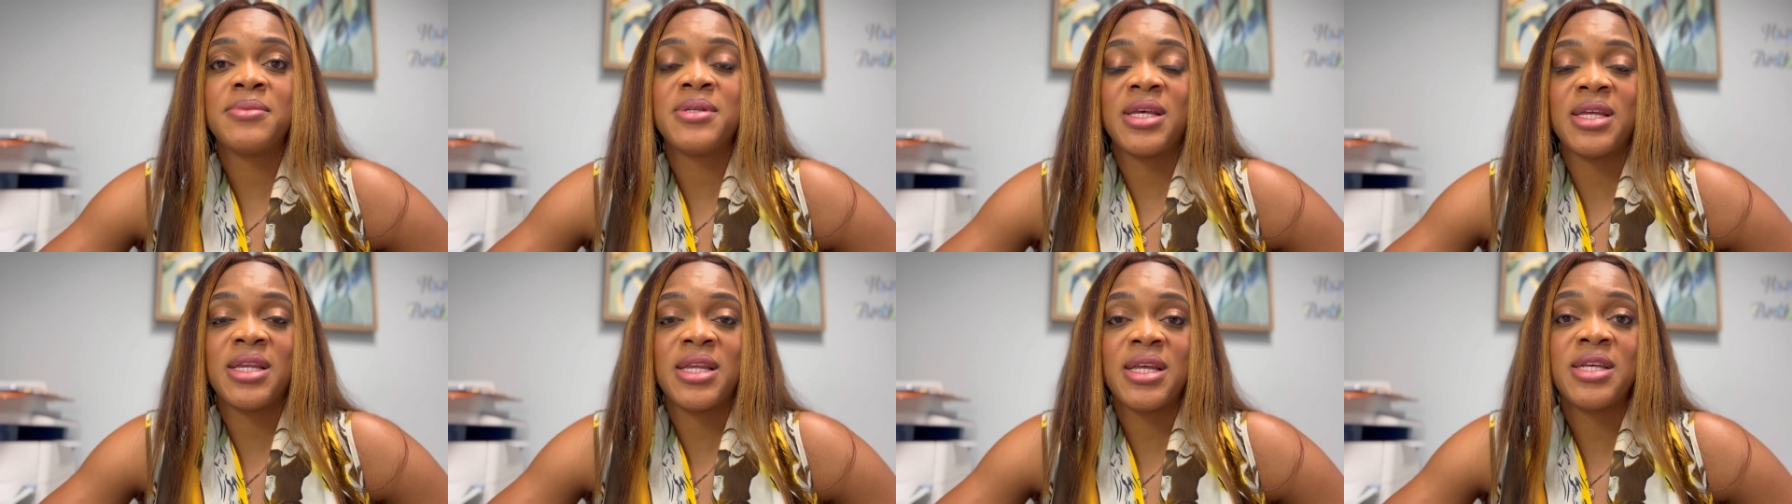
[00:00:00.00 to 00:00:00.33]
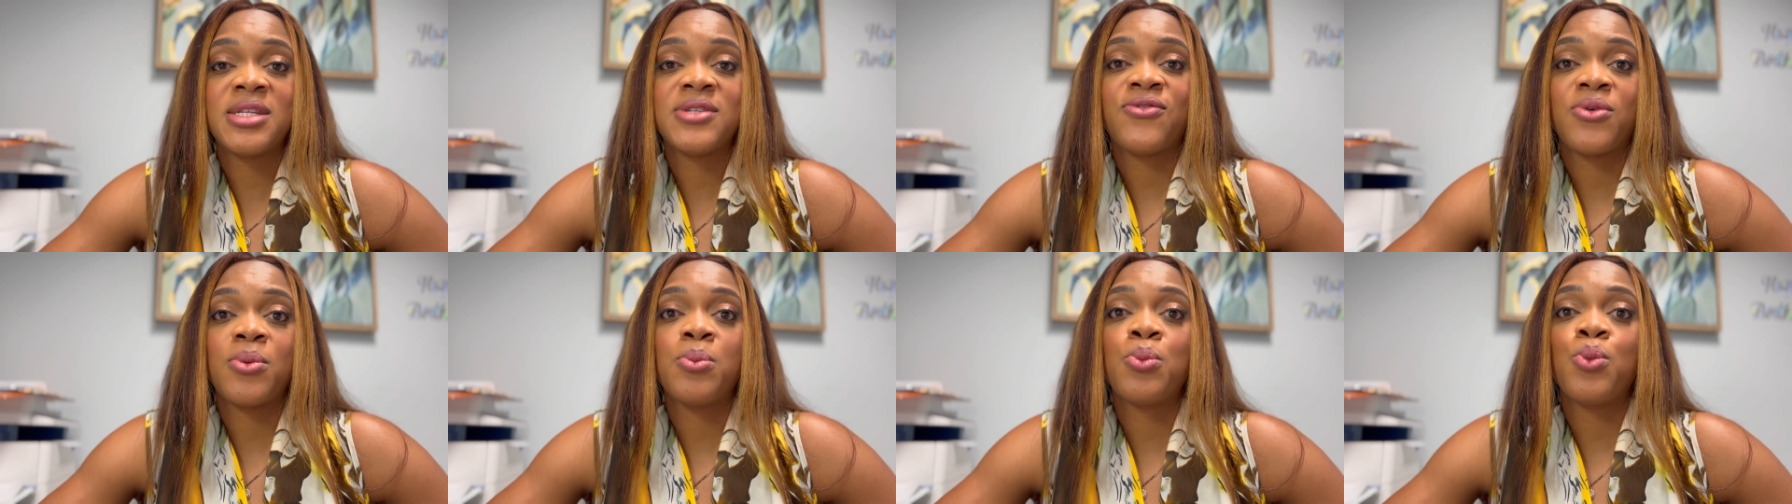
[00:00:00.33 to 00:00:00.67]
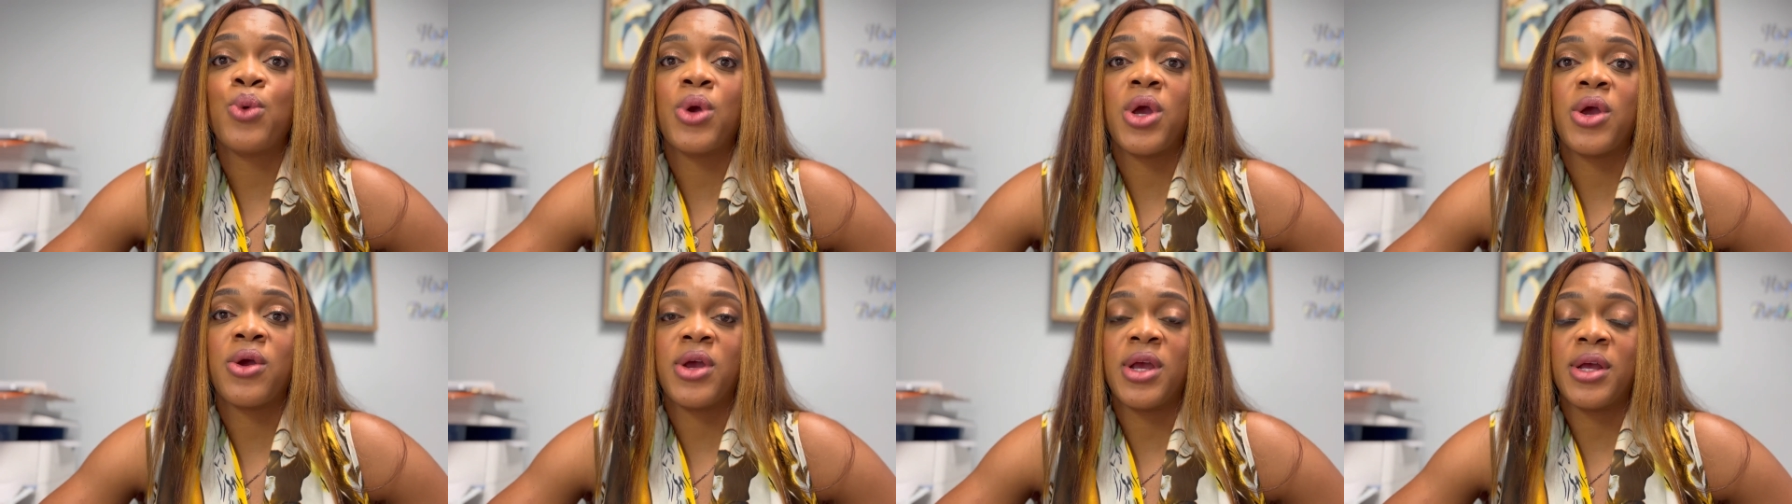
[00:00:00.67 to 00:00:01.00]
it is from
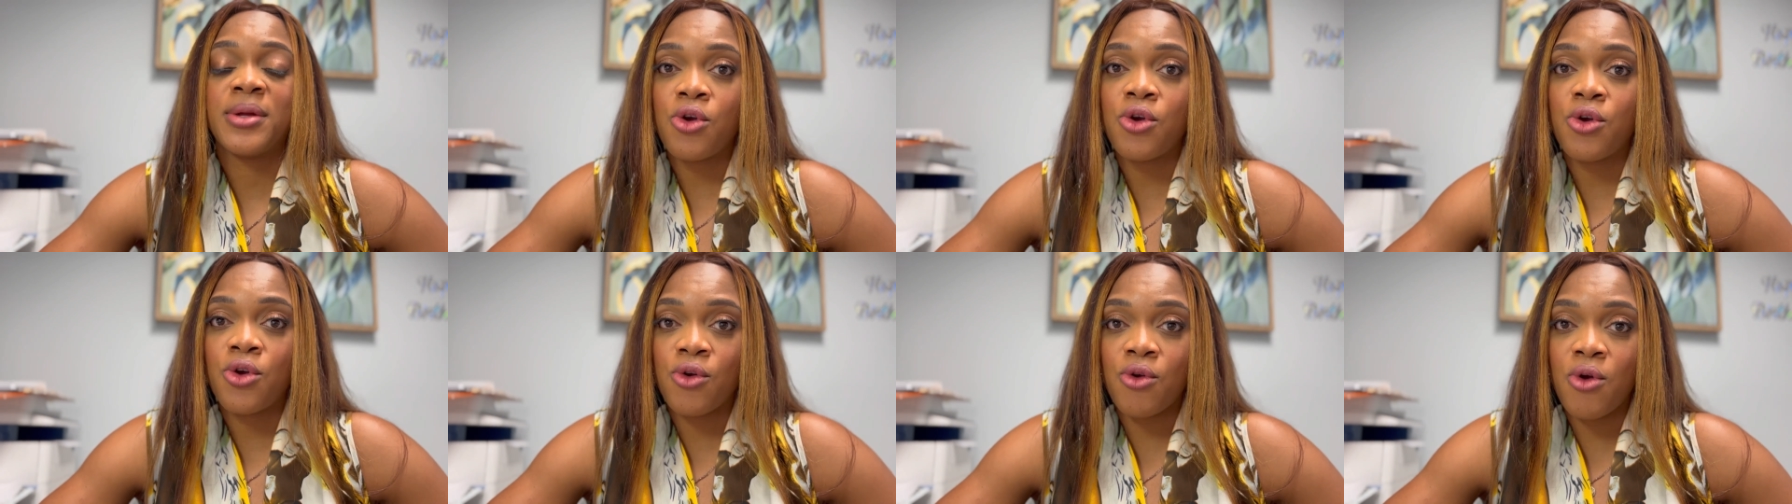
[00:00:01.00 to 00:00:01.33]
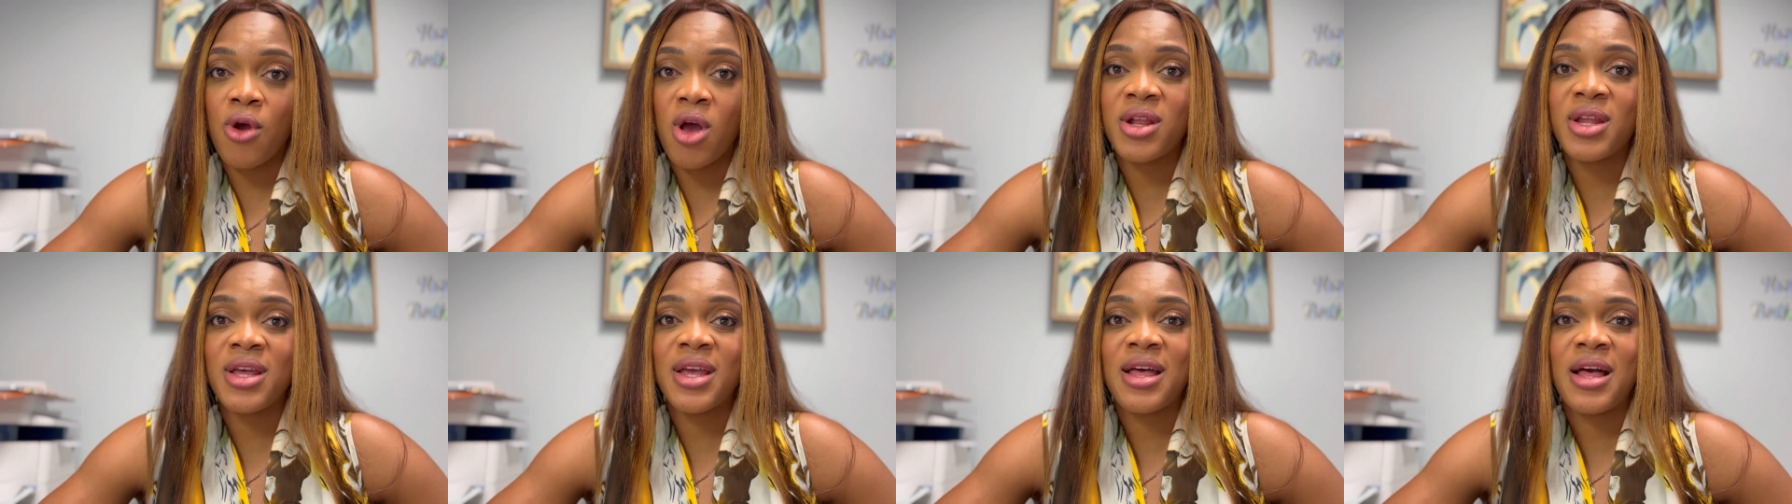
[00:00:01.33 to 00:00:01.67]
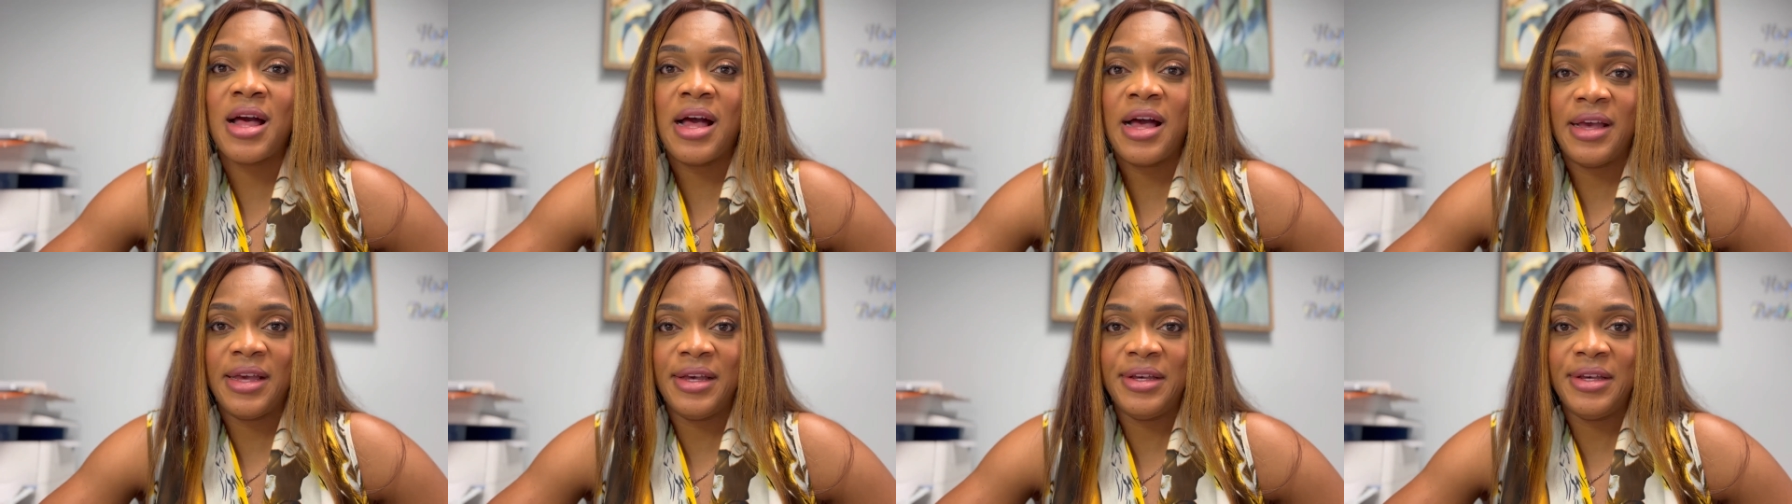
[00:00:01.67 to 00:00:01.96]
wearing chronic high